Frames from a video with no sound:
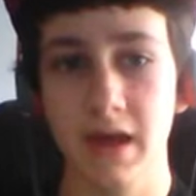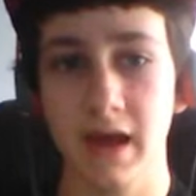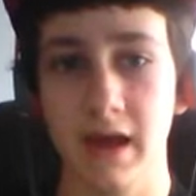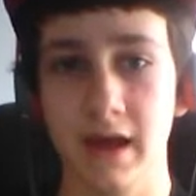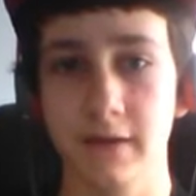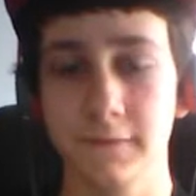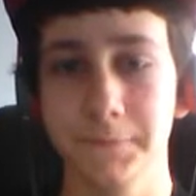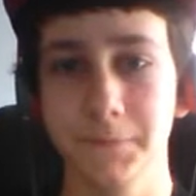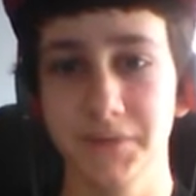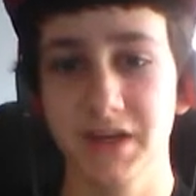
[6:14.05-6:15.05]
And
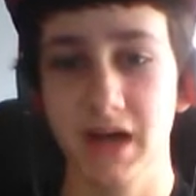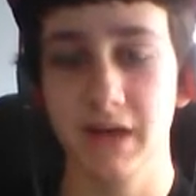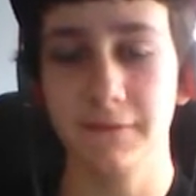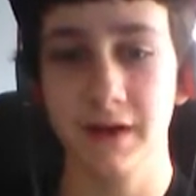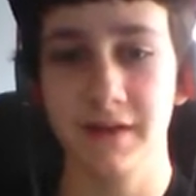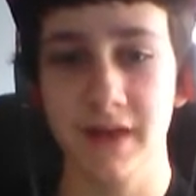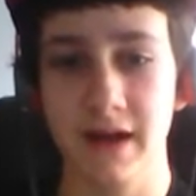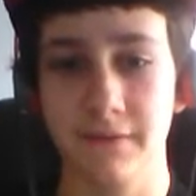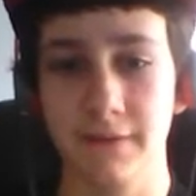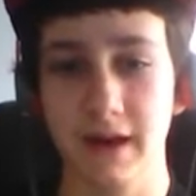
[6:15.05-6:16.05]
I find that
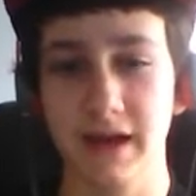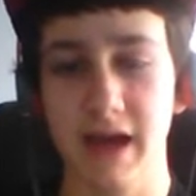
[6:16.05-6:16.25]
if I